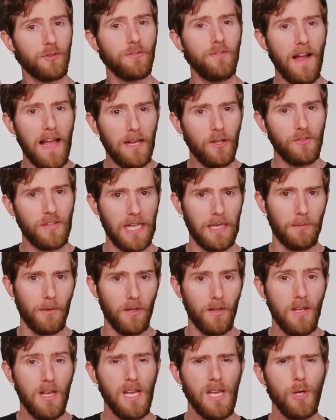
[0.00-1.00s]
file
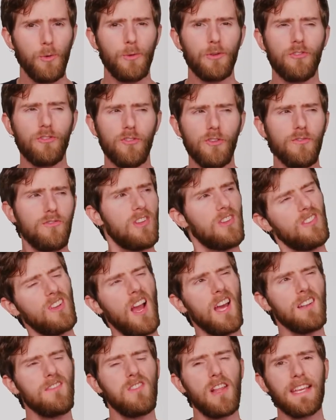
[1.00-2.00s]
table, which serves as
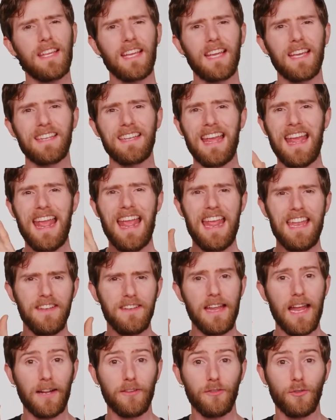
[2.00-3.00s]
kind of like an
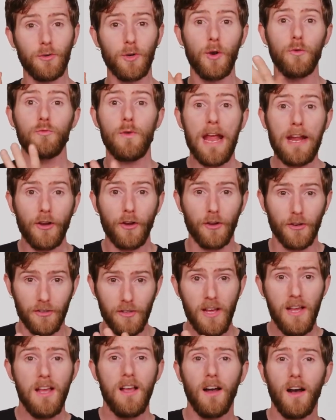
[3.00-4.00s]
index or a record
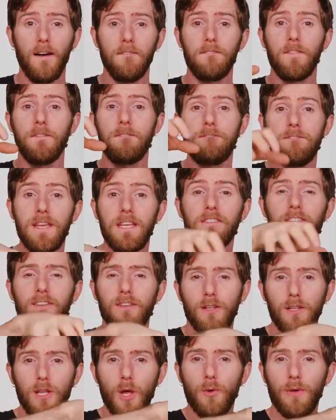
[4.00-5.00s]
of the
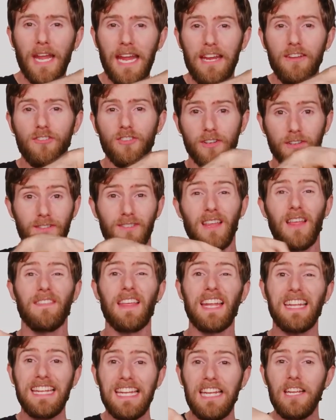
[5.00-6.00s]
physical locations
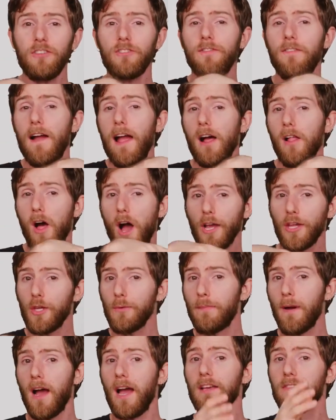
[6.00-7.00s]
that each file
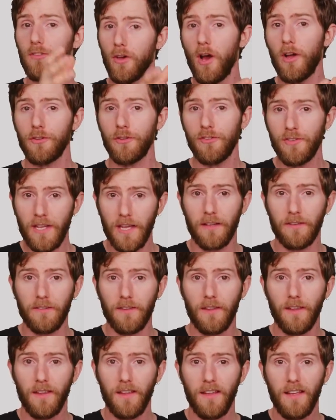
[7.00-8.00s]
occupies on your
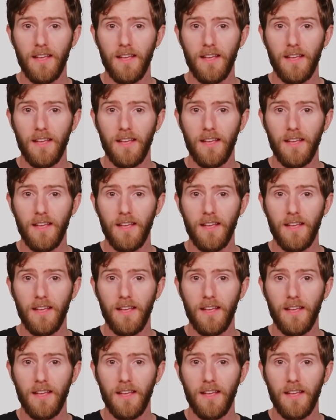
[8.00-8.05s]
disk.